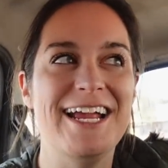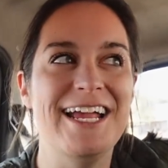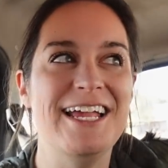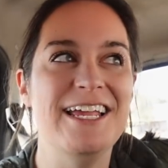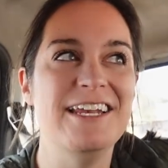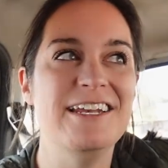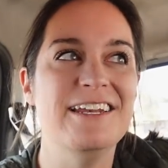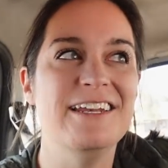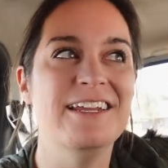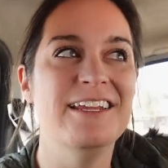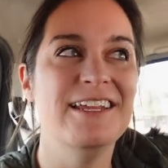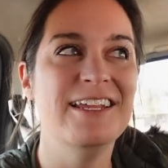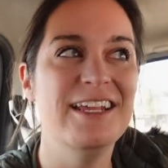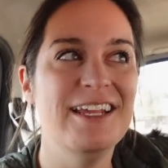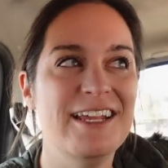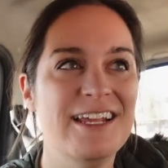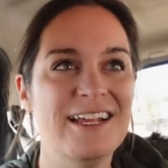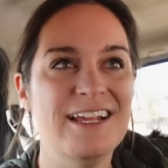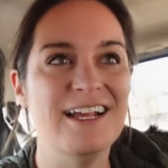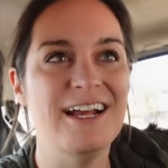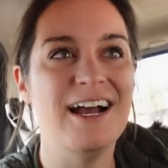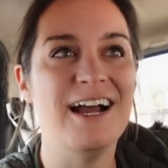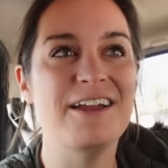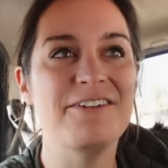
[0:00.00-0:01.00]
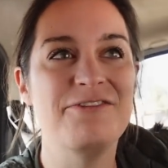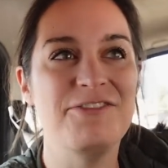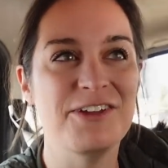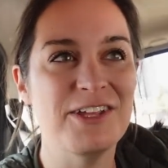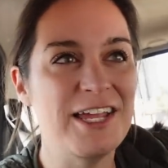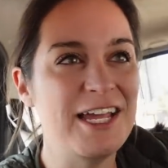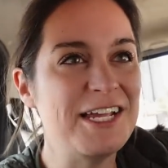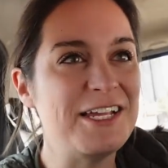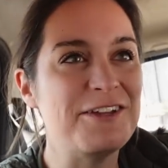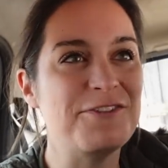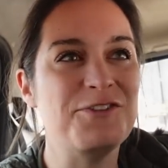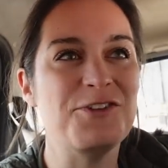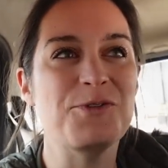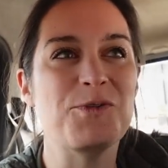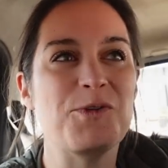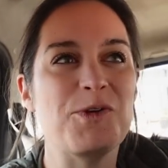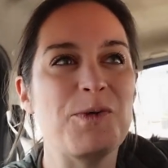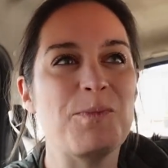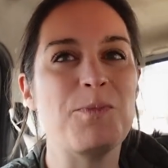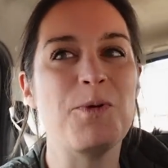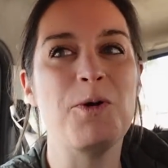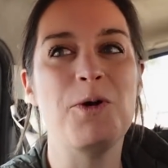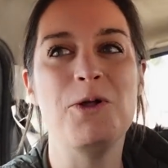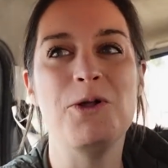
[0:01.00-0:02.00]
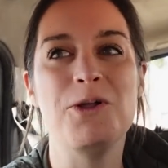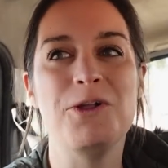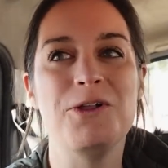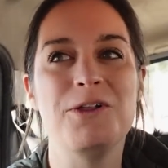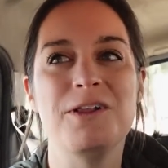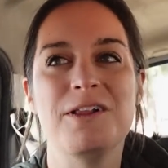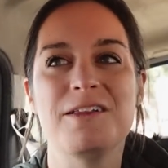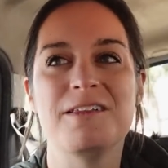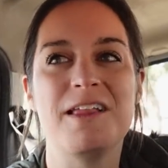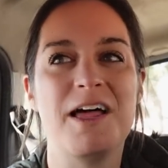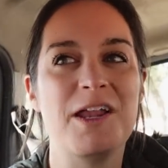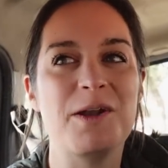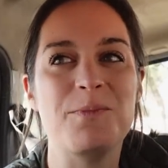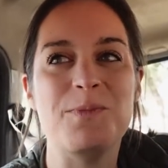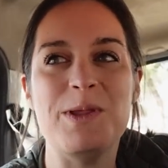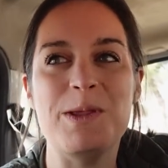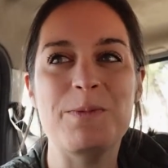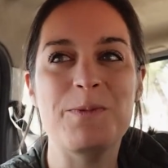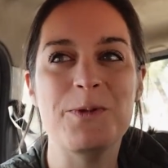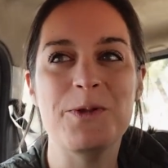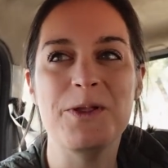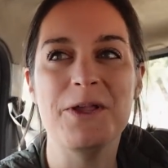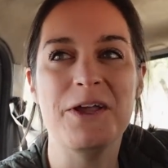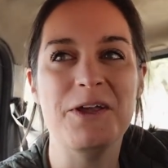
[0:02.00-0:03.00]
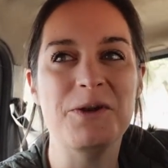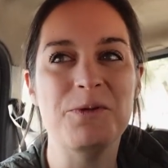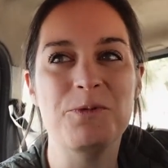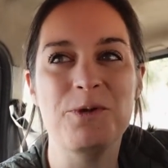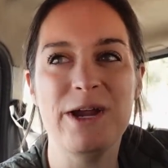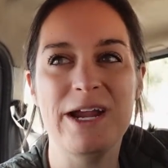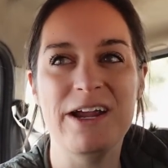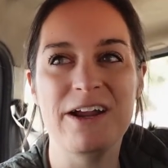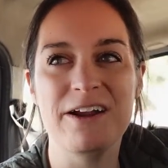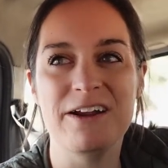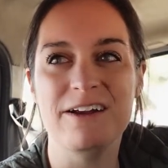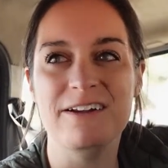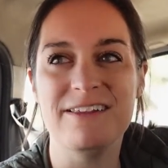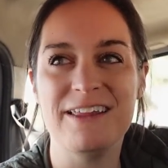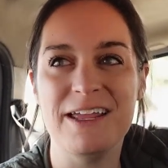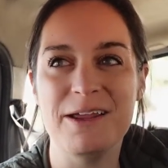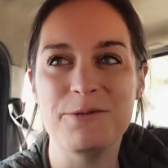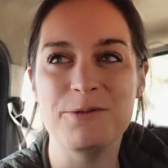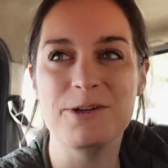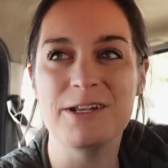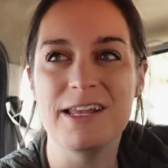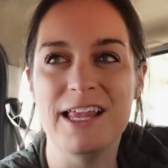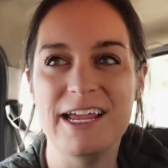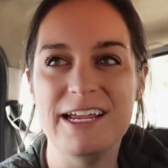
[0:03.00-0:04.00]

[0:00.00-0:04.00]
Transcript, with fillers: And I feel like if you were to pull a lot of people on where they would